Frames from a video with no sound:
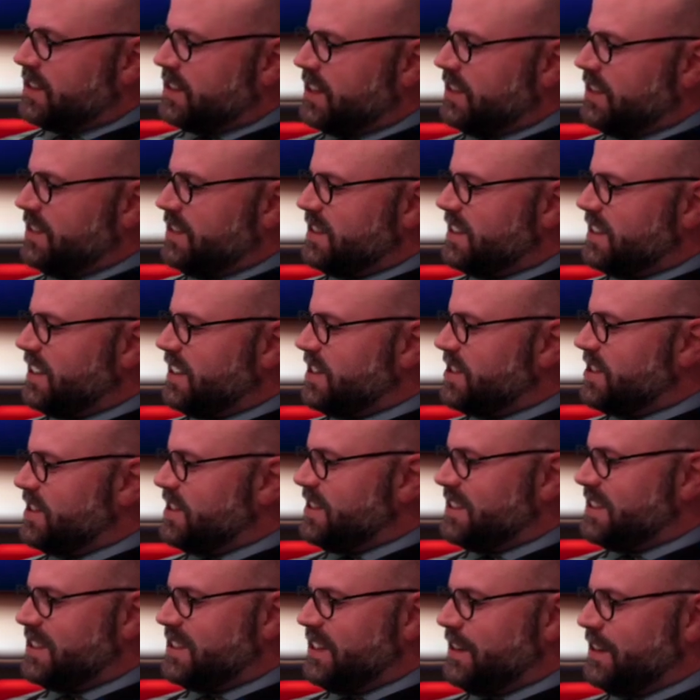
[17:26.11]
in this kitchen
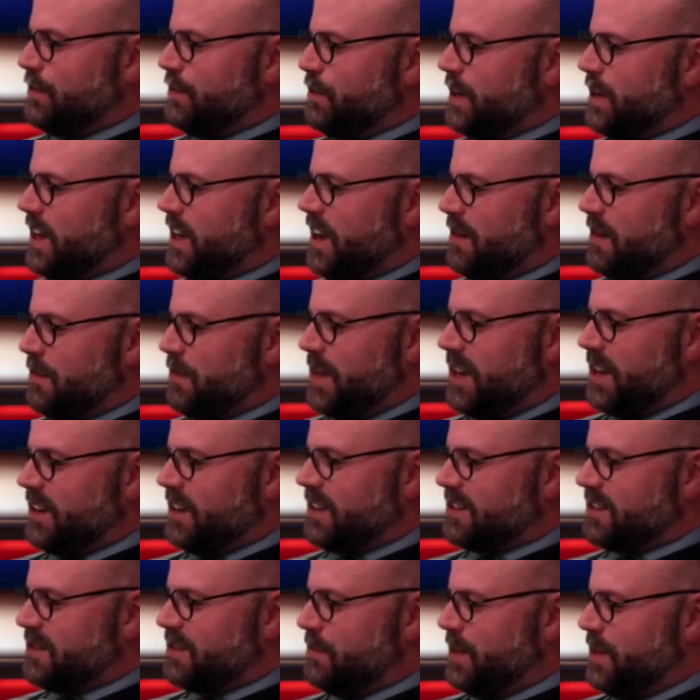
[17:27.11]
and see if we can't make
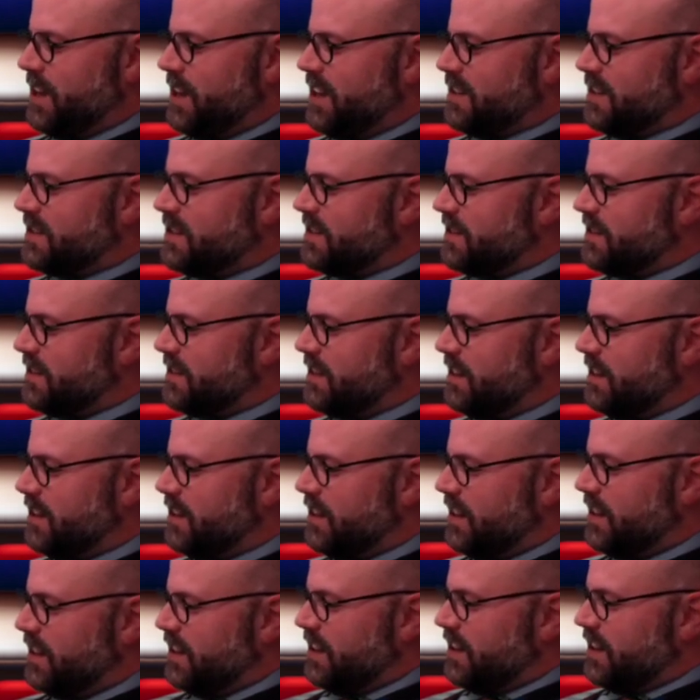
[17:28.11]
us a mess.
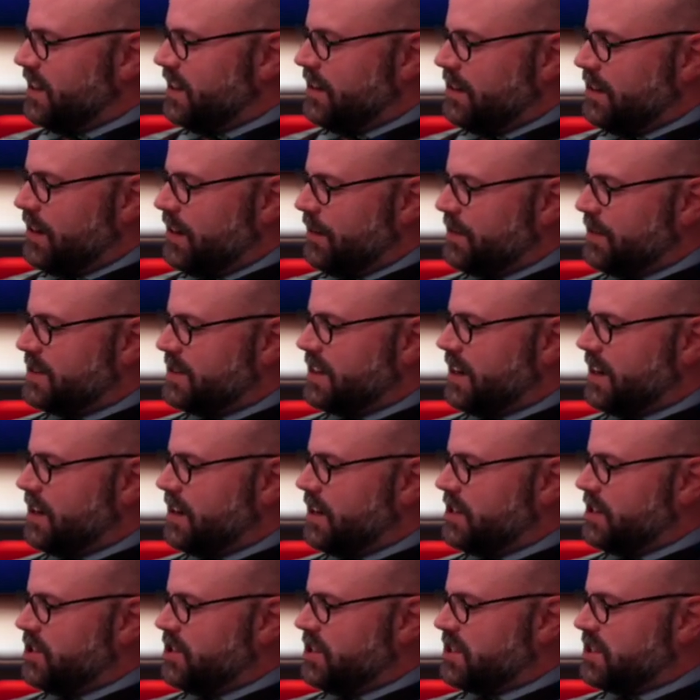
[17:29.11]
Every Saturday
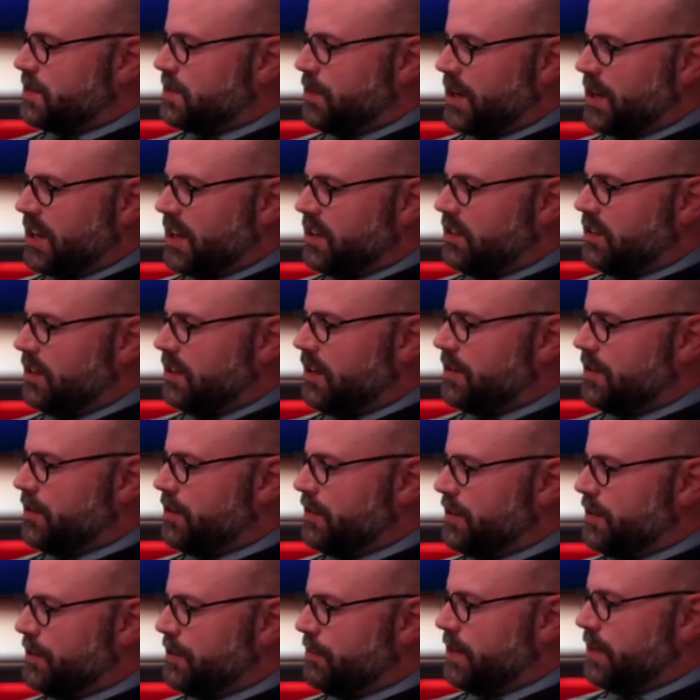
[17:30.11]
she spread a cloth
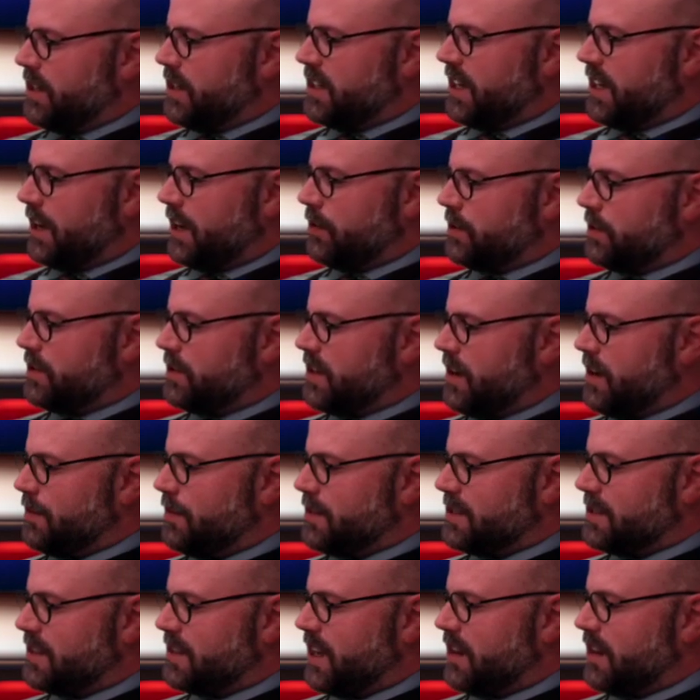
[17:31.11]
over the red countertop
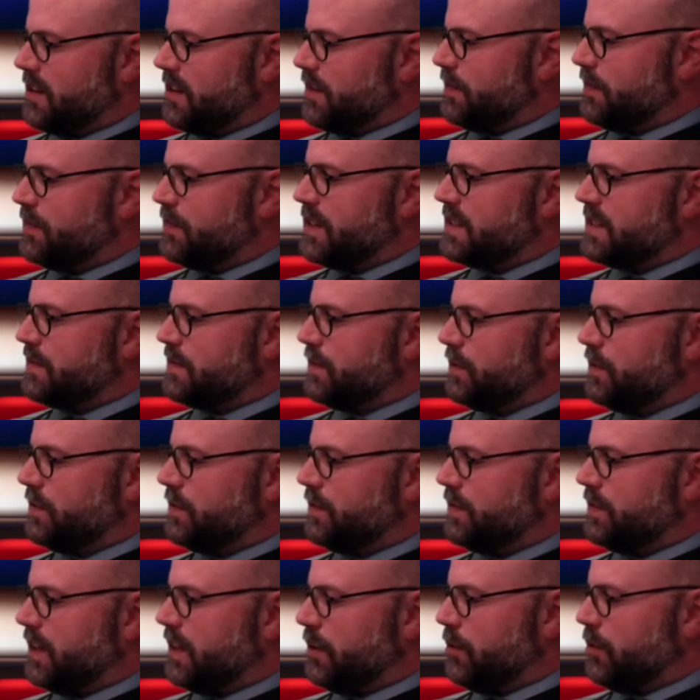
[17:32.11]
and scattered a fistful of flour